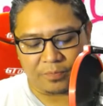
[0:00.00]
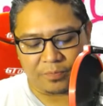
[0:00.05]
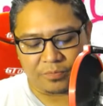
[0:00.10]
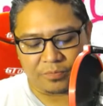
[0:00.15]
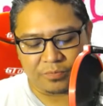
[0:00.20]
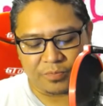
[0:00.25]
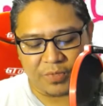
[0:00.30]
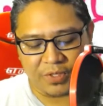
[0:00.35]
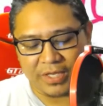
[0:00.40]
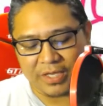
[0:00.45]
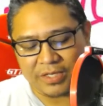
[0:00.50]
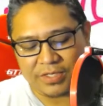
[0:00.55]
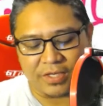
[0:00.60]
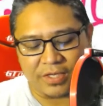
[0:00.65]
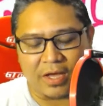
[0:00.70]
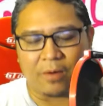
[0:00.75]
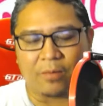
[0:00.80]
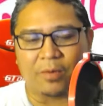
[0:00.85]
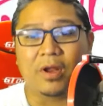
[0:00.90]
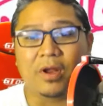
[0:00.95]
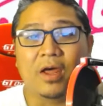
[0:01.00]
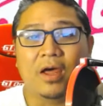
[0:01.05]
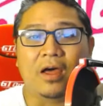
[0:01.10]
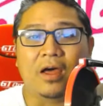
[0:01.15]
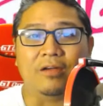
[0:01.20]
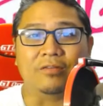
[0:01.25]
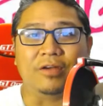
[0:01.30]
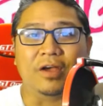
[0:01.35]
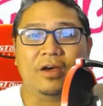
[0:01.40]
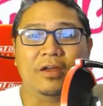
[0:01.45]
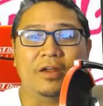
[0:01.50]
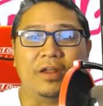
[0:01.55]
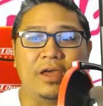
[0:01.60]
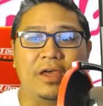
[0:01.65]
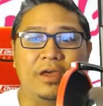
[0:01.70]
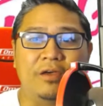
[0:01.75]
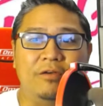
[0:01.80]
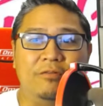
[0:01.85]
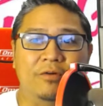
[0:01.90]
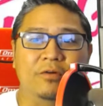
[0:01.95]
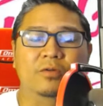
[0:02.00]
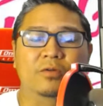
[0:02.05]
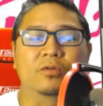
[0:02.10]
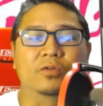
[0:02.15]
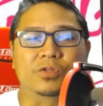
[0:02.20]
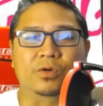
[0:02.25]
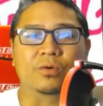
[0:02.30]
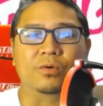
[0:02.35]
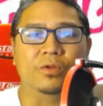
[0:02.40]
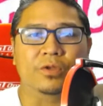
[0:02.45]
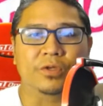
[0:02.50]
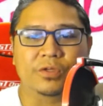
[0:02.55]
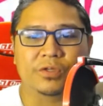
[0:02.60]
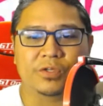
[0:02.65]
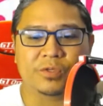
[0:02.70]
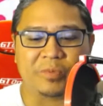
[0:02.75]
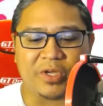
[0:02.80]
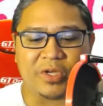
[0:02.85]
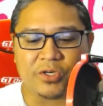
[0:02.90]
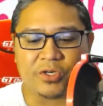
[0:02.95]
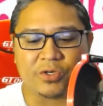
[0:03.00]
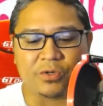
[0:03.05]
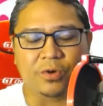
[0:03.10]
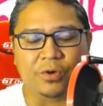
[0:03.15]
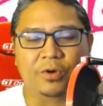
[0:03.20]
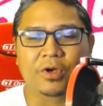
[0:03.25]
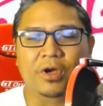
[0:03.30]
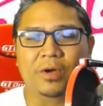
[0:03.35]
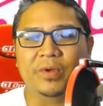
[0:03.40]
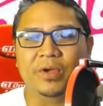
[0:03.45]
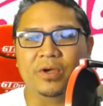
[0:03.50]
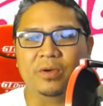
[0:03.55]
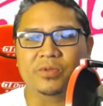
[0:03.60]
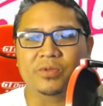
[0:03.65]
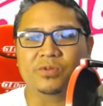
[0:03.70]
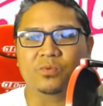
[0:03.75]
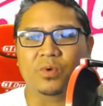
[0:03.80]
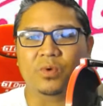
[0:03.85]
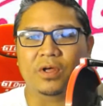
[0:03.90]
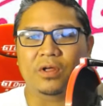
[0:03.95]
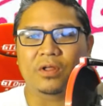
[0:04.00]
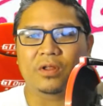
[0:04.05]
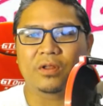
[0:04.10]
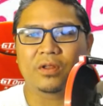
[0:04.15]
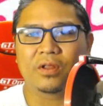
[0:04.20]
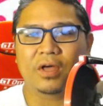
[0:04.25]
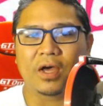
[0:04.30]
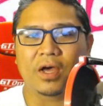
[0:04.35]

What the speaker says: But that's that one. I've got a vertical scrolling space shooter coming up as well.